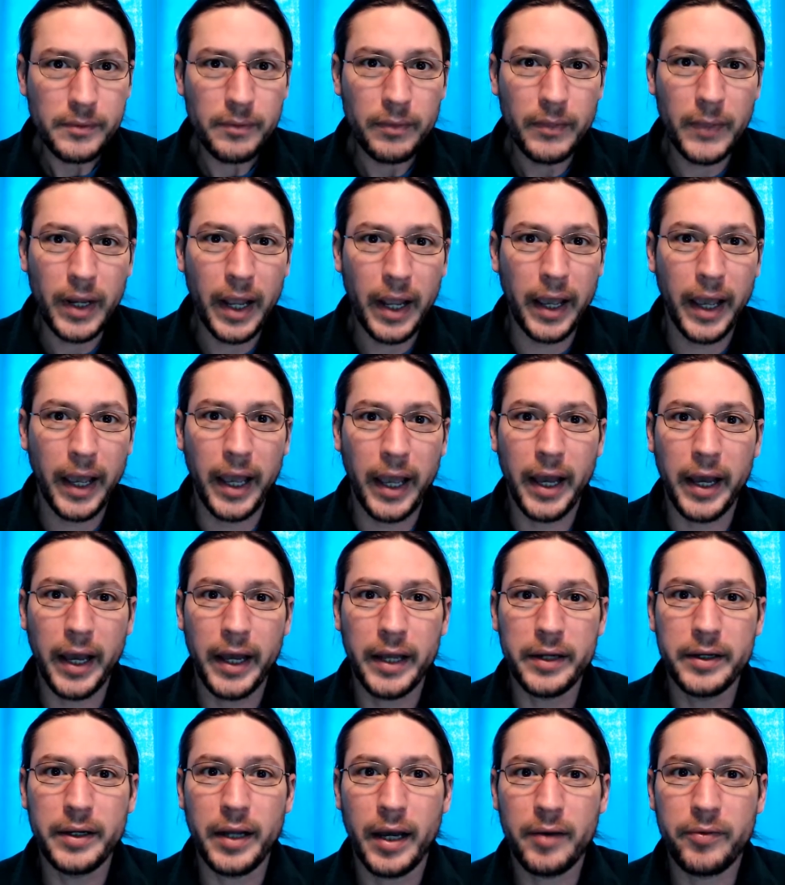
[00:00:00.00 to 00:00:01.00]

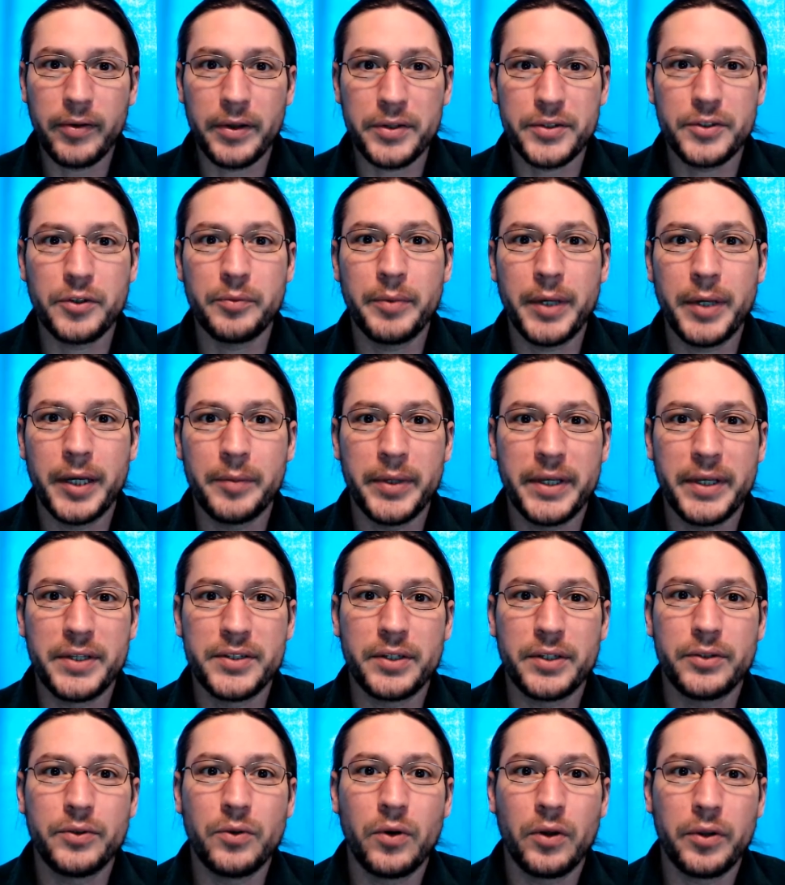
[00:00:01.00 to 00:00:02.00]
and I felt so bad because I
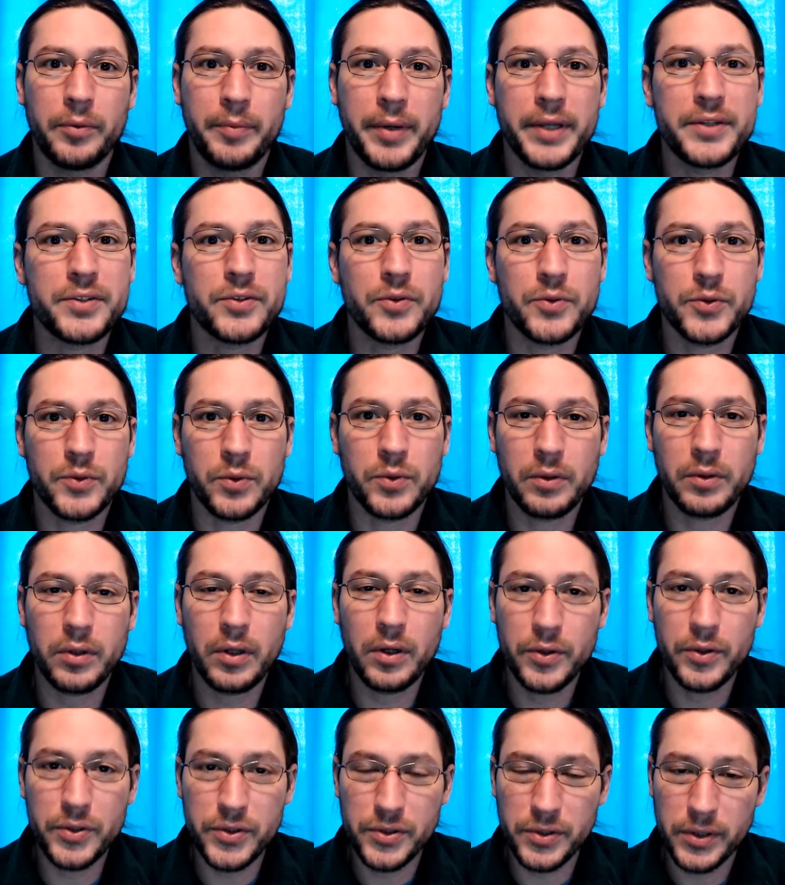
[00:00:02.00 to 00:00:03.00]
knew all the pet stores were
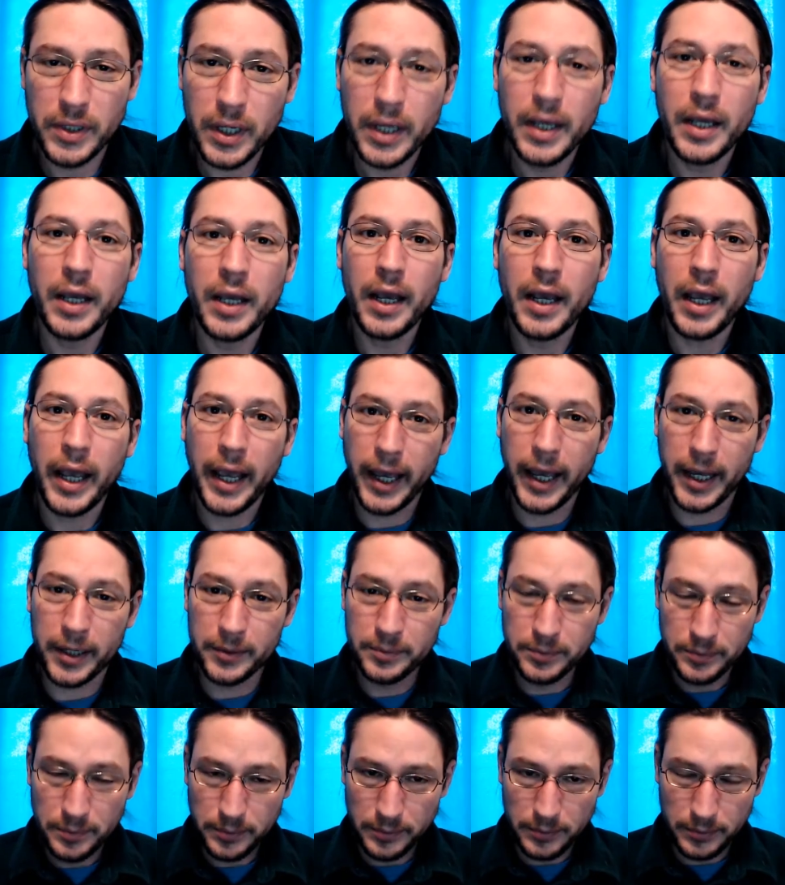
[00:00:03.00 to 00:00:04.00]
closed
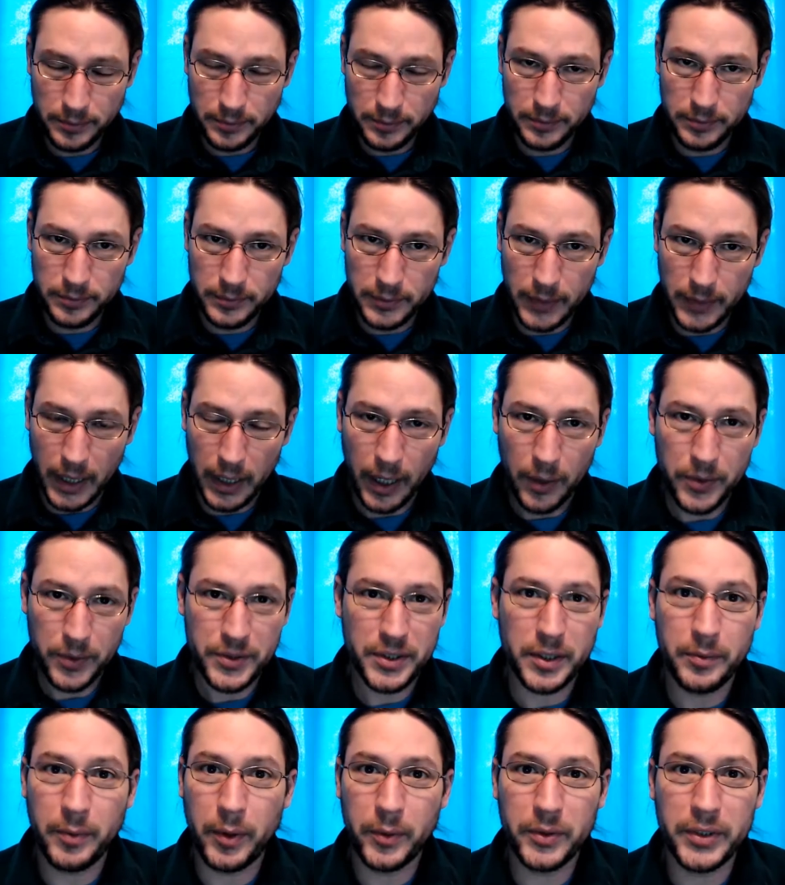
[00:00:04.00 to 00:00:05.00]
and I wasn't
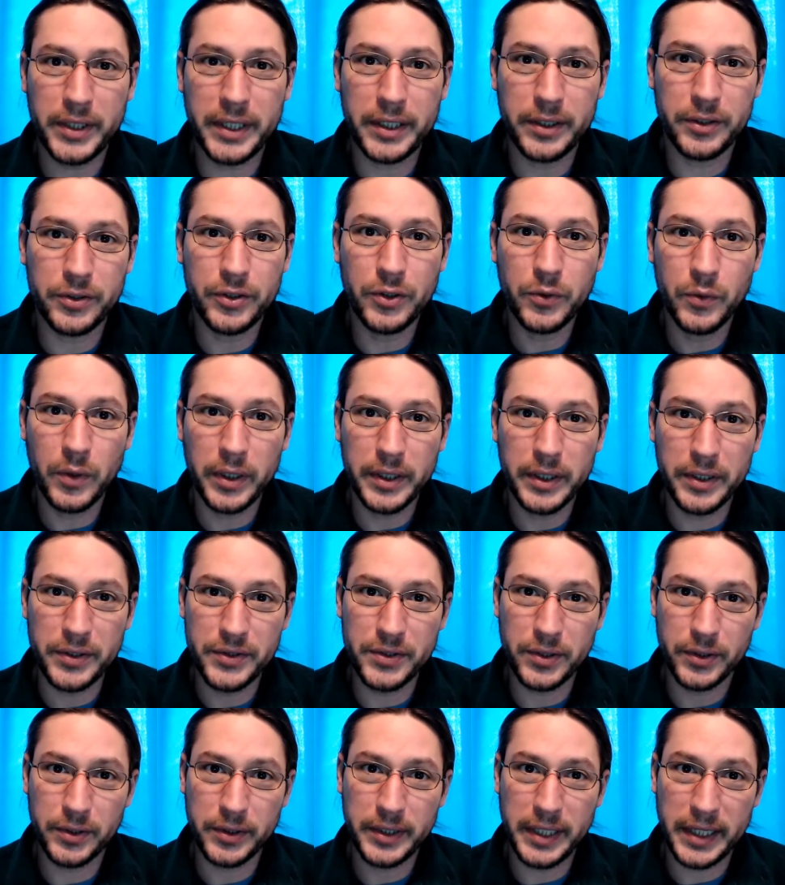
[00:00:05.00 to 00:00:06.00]
gonna be able to get a new one
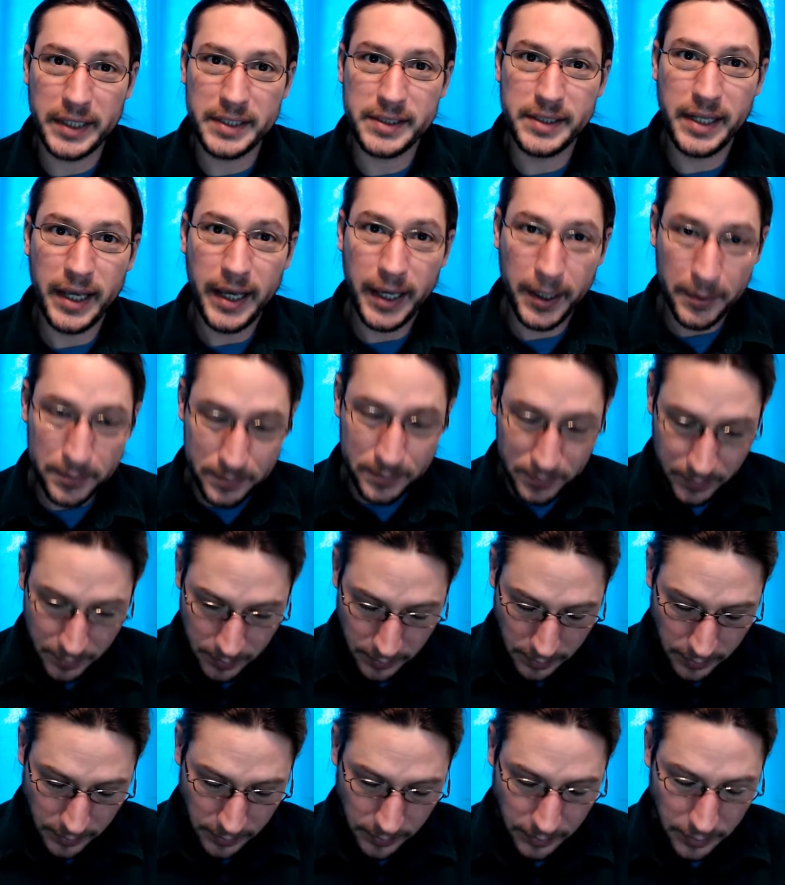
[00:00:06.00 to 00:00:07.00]
until the next day.
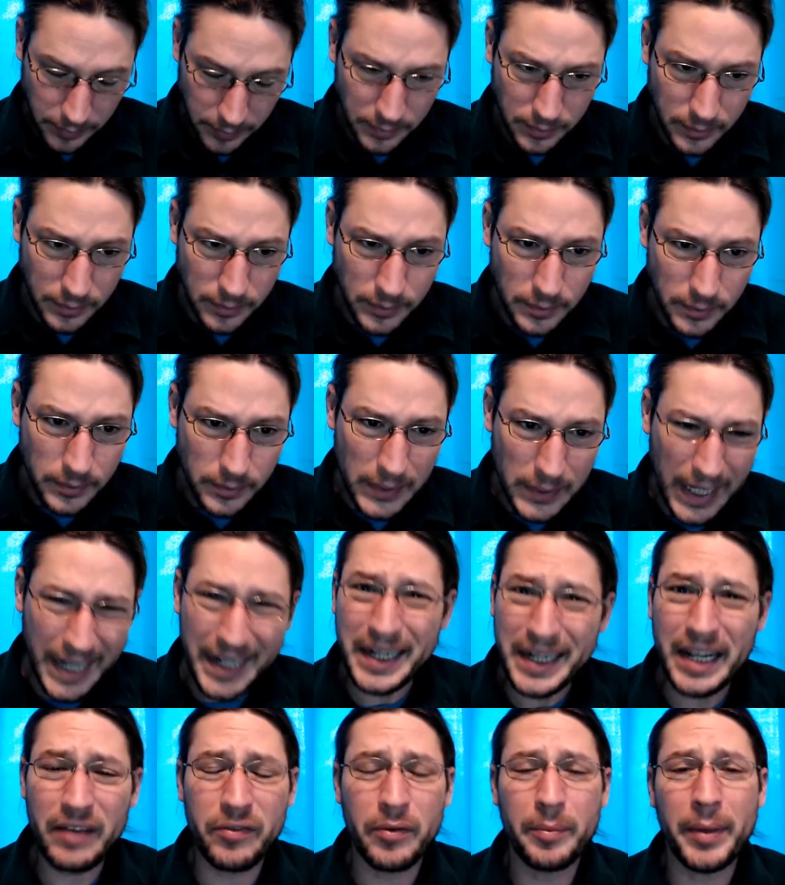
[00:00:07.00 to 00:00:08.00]
I
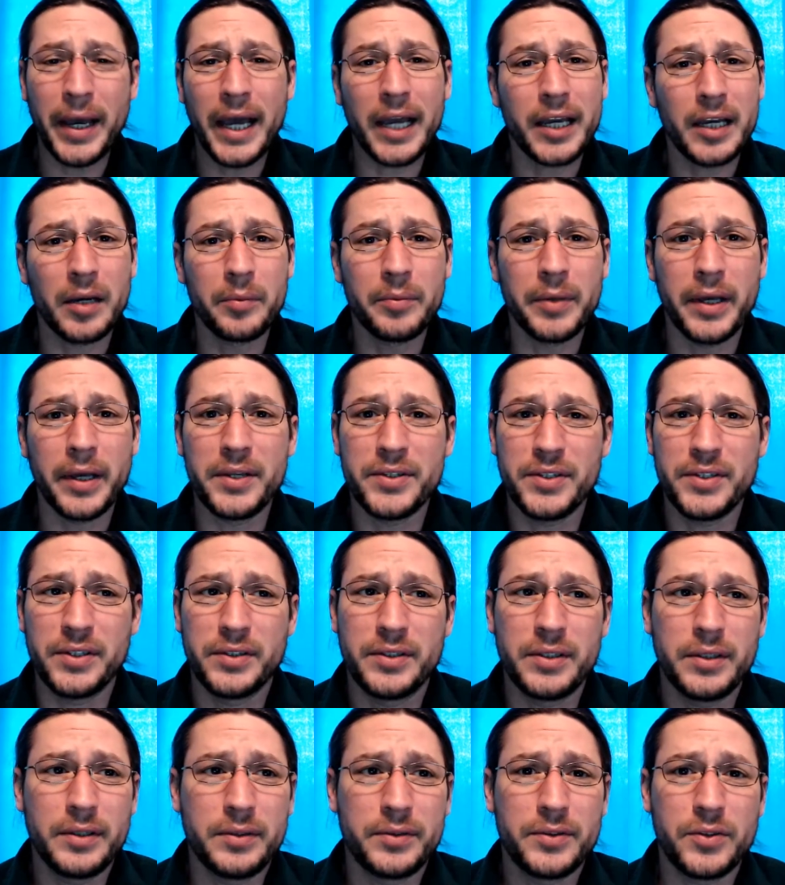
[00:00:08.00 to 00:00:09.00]
didn't have a backup because
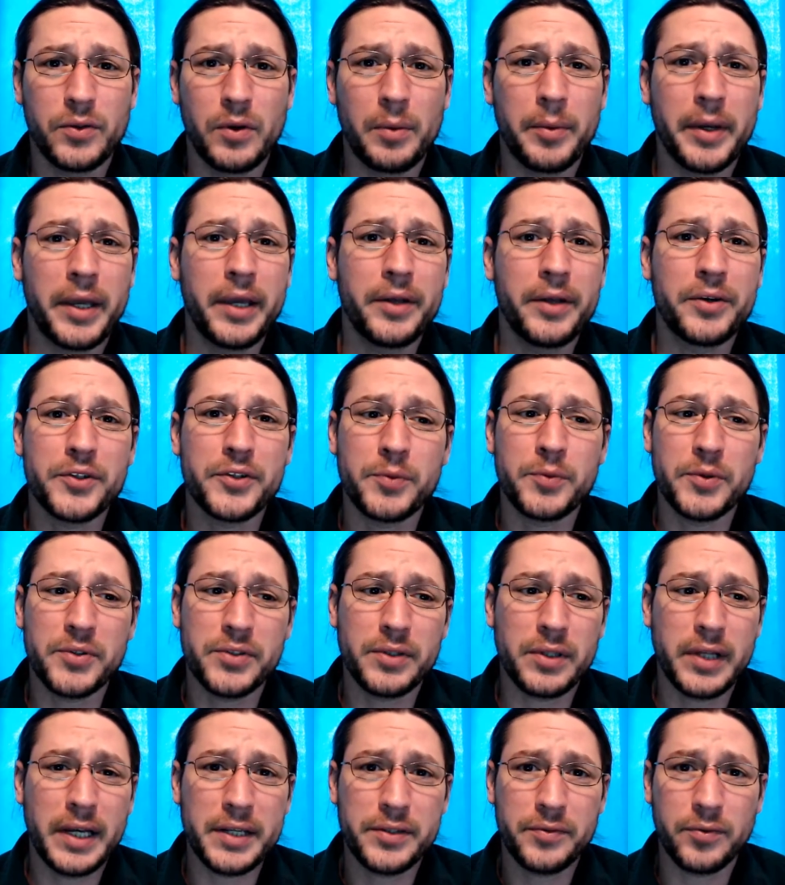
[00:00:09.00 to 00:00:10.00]
a ceramic heater is supposed to
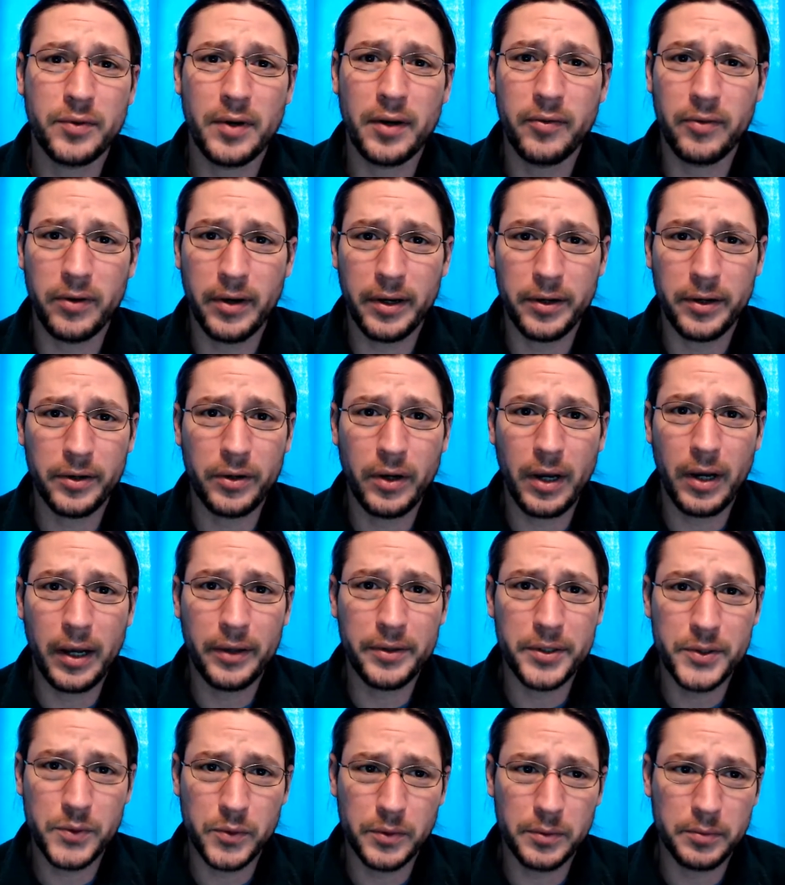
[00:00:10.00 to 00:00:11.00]
last forever. I don't know how
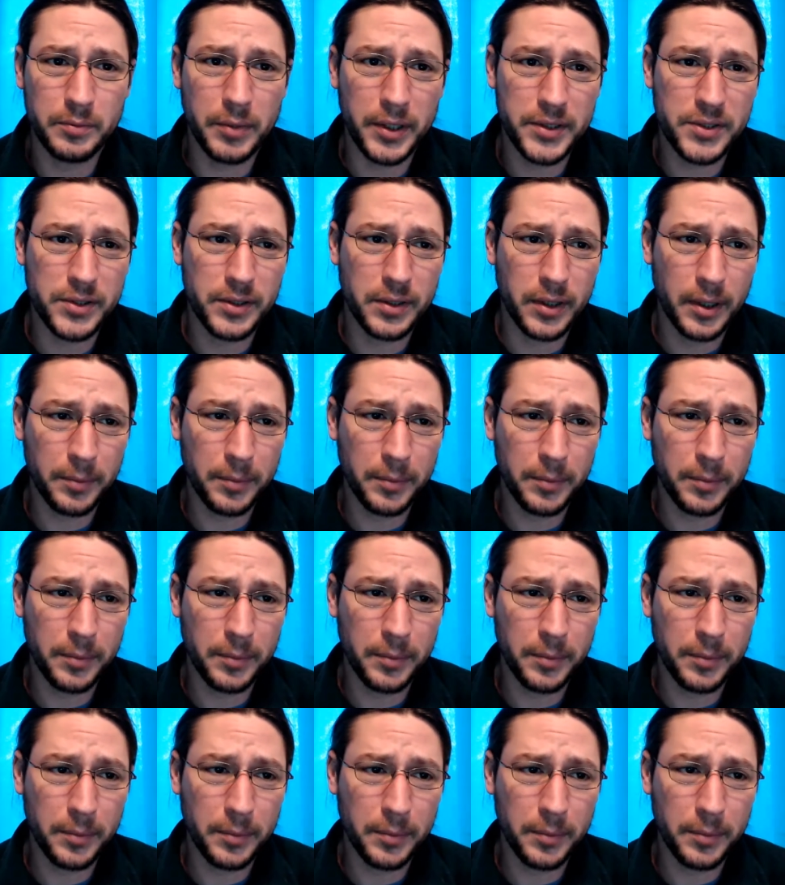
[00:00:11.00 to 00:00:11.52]
this one busted on me,